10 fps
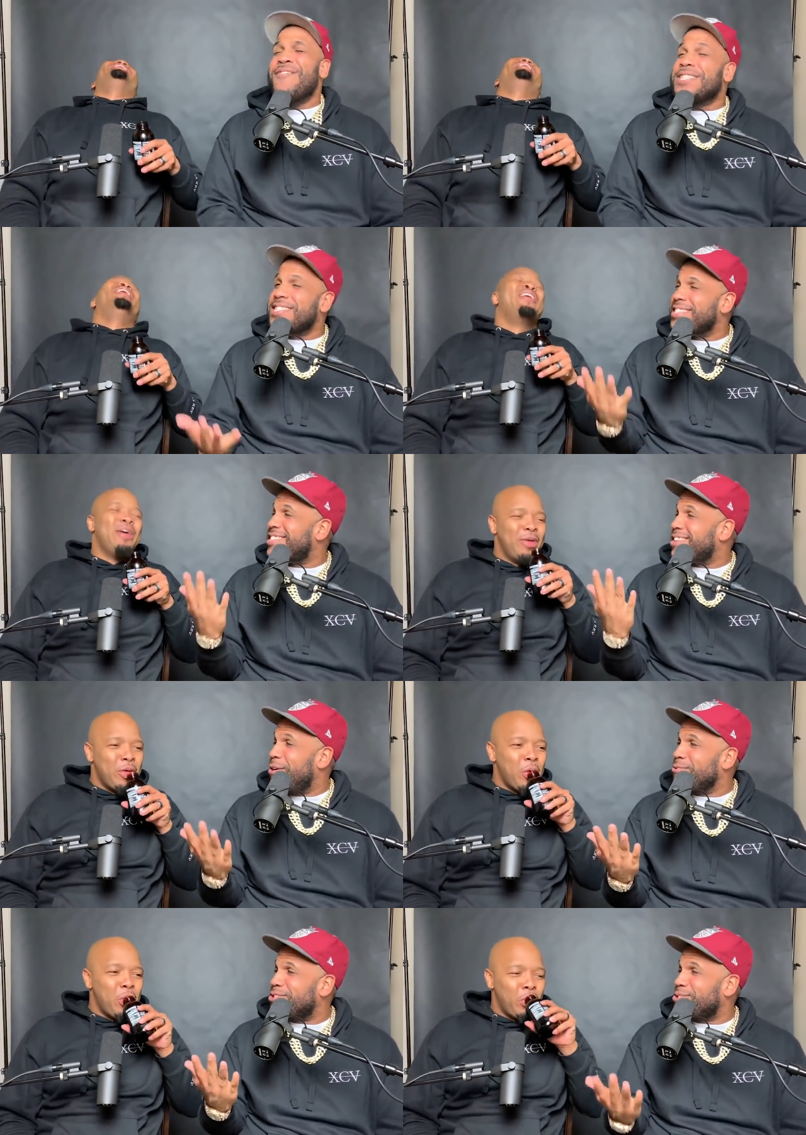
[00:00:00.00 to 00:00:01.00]
Speaker 1: I was just
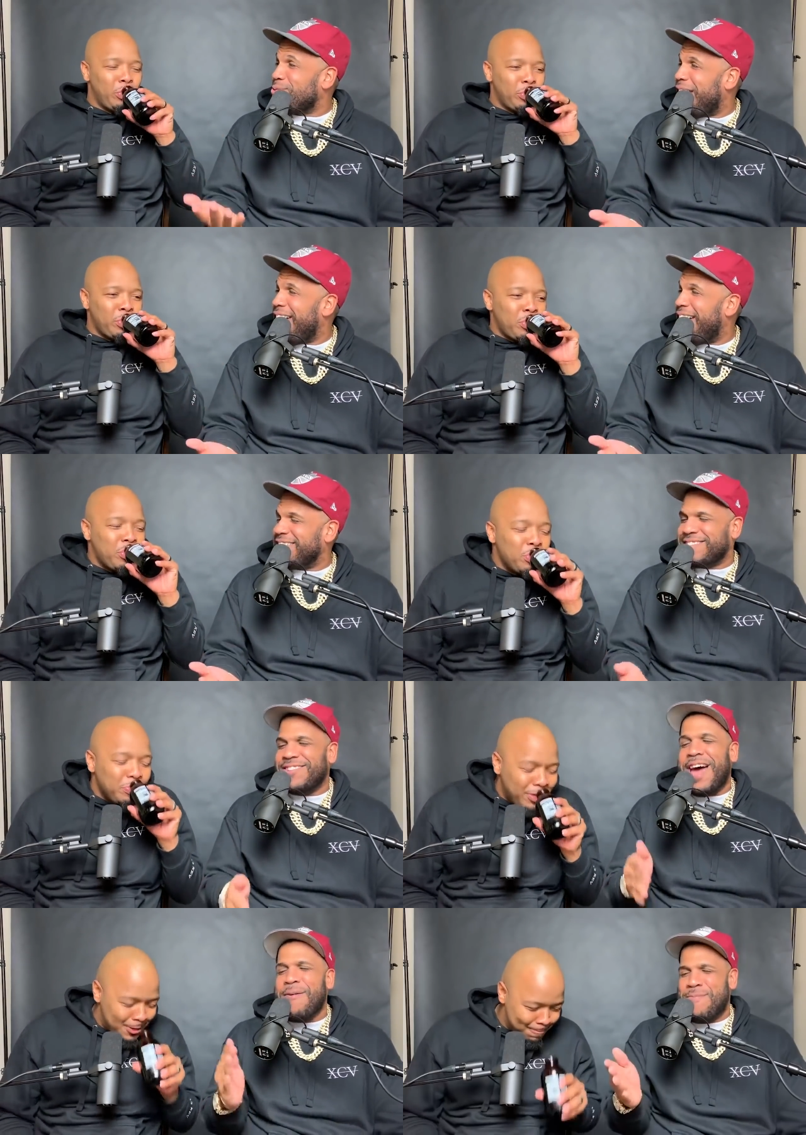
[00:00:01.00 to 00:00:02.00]
so trash.
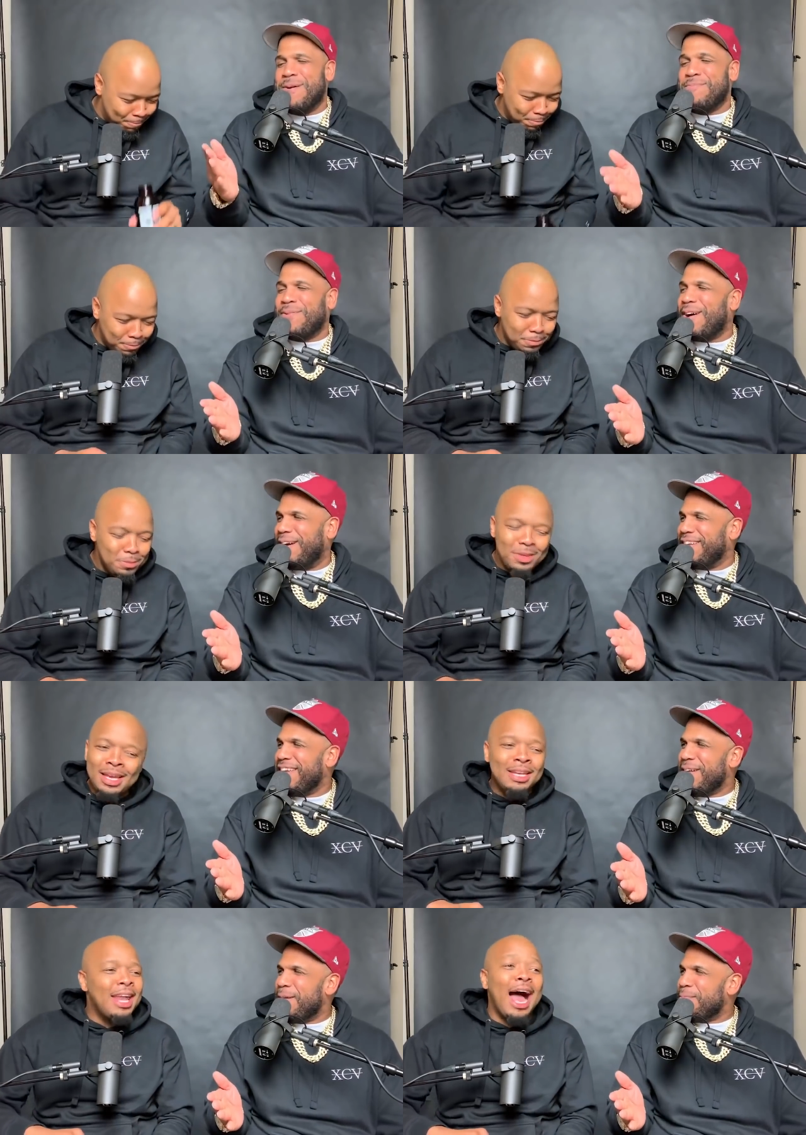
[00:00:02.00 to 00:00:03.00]
So that one
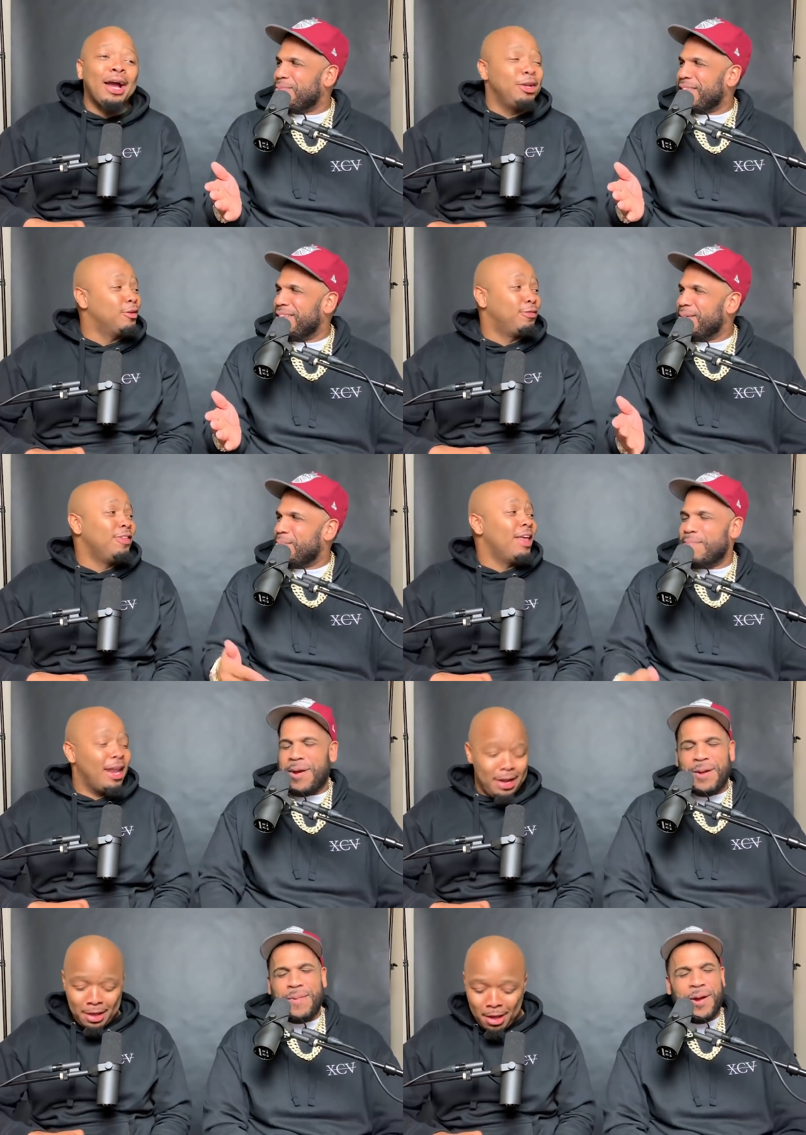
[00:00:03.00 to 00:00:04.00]
part, not gonna defend that.
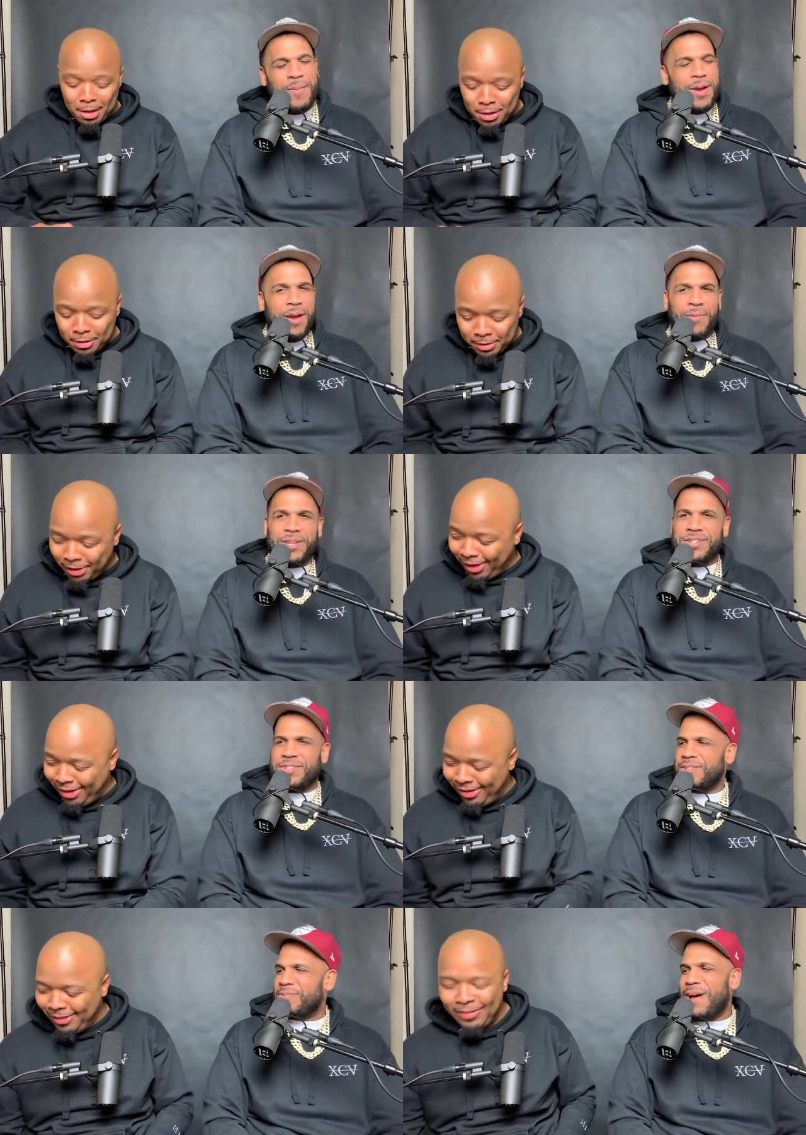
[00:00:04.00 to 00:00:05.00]
Mary, Mary, all. Mary,
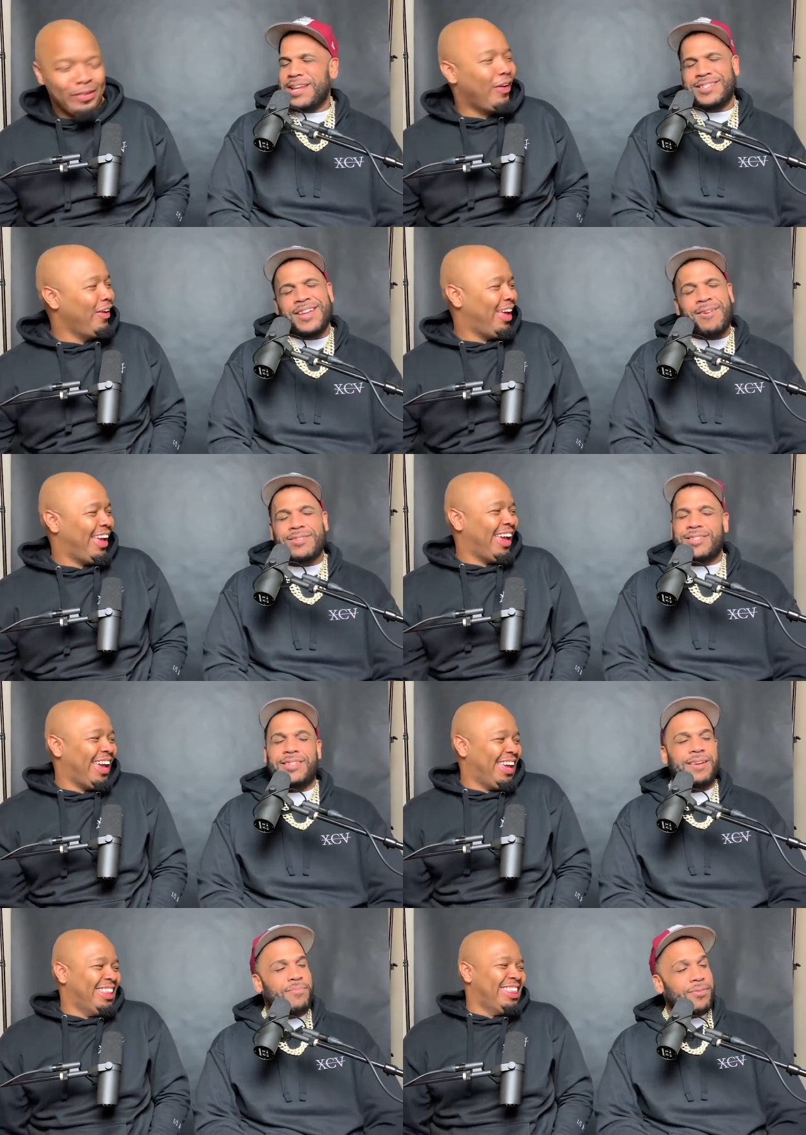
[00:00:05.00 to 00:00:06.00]
This, this is about to. I was just like,